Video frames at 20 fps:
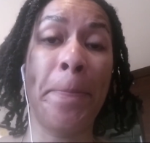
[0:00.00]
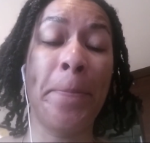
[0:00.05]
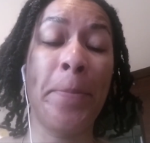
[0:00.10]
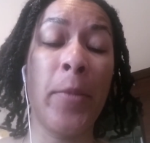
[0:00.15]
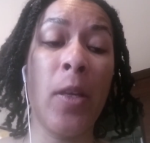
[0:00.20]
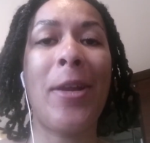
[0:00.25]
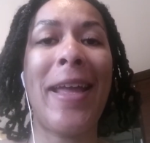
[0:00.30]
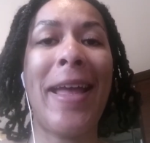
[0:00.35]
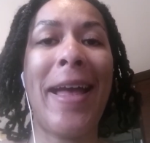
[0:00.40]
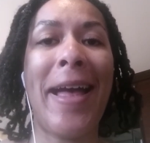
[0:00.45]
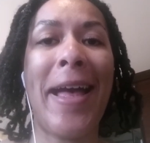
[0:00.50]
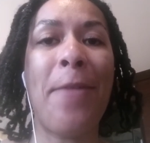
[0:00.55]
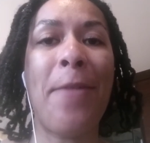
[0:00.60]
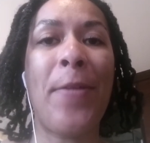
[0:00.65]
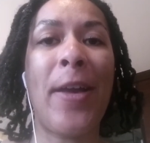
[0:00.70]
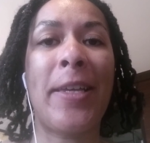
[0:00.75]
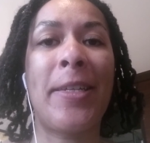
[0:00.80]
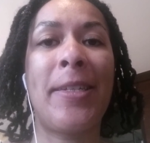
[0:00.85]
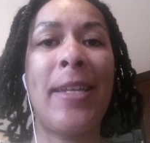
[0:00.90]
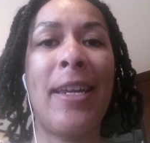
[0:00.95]
I already
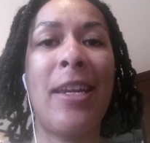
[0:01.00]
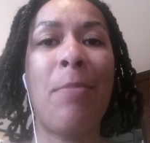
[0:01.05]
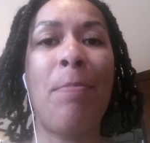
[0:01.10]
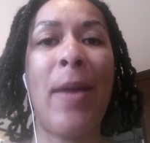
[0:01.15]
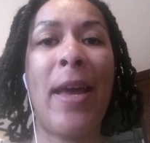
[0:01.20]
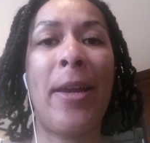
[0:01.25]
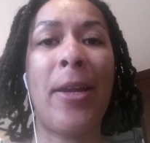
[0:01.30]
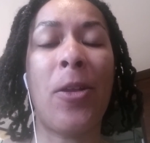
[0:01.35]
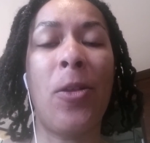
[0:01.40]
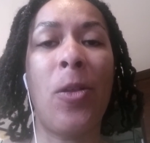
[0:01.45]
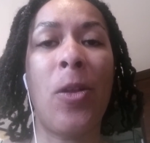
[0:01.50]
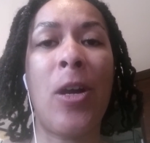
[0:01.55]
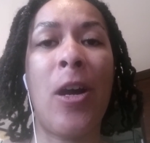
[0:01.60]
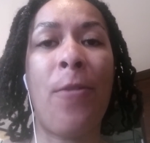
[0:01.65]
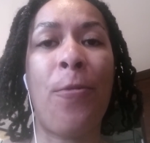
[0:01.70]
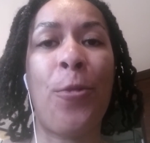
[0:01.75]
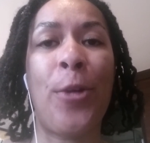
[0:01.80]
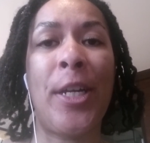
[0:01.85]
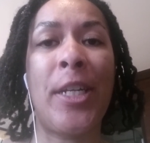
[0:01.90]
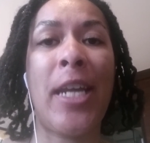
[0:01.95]
have extended medical
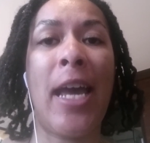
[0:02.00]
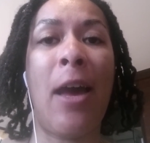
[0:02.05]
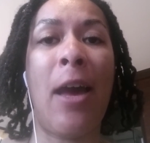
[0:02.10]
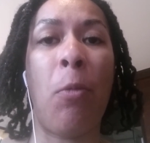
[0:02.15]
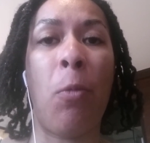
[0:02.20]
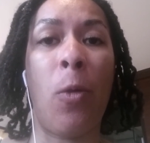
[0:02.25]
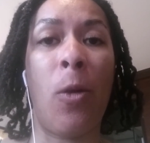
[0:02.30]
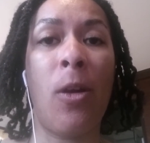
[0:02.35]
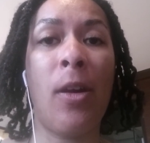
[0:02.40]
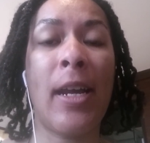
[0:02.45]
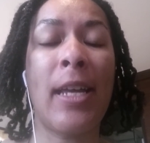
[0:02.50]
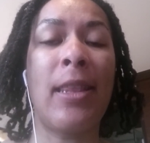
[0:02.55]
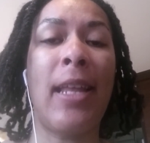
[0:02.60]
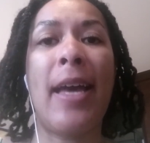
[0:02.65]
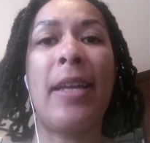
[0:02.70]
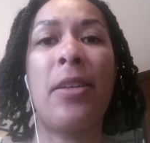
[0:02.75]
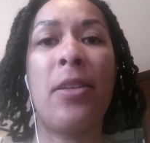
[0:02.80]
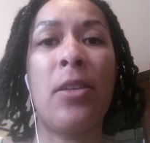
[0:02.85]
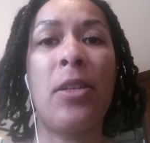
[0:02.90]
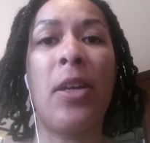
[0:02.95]
coverage at work, and
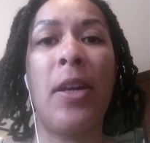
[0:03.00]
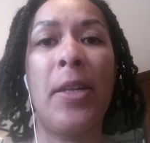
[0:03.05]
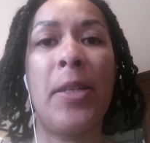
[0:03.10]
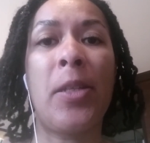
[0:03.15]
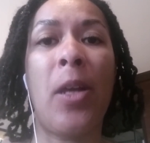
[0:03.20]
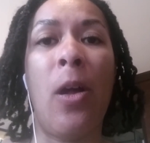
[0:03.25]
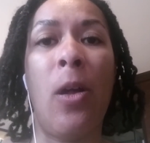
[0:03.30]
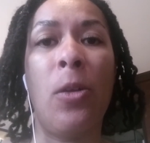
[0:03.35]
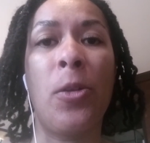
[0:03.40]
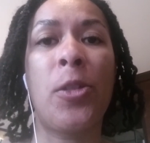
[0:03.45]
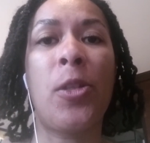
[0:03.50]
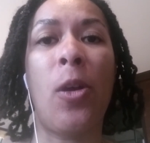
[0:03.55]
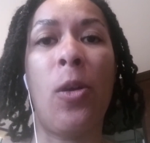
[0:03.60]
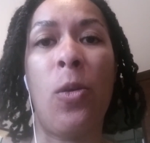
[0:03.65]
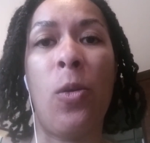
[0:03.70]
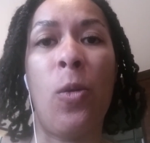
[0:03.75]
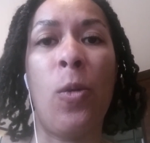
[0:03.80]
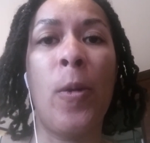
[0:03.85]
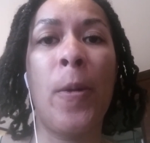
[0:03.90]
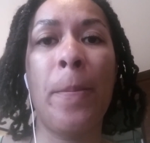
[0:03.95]
that does
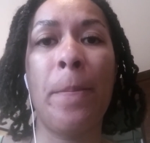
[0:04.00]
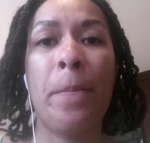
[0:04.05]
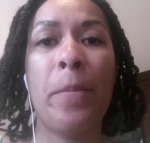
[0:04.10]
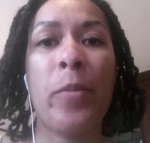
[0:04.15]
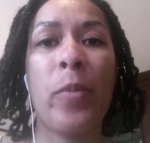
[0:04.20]
also